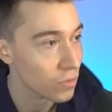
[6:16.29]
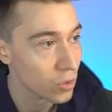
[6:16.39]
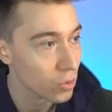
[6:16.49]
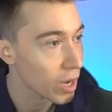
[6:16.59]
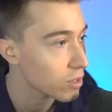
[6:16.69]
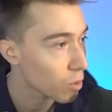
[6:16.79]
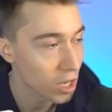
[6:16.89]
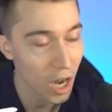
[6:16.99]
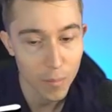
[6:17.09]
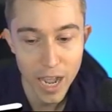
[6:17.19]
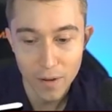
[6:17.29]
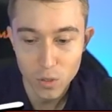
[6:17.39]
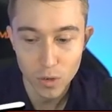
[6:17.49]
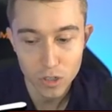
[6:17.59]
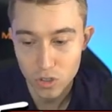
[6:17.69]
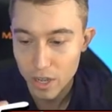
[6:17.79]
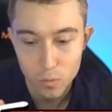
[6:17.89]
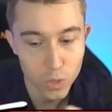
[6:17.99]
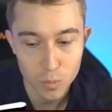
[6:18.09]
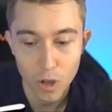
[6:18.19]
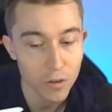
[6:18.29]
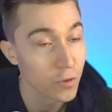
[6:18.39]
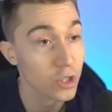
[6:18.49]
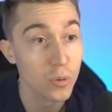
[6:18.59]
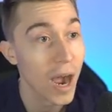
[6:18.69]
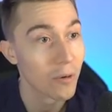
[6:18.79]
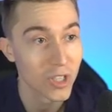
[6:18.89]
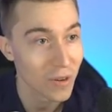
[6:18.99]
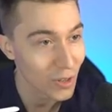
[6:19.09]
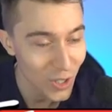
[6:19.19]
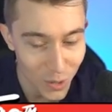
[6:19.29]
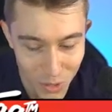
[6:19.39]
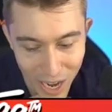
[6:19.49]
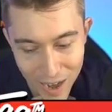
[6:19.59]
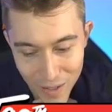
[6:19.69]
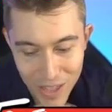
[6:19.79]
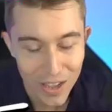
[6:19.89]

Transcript: If you guys want to comment afterwards, I respond for two hours every single day.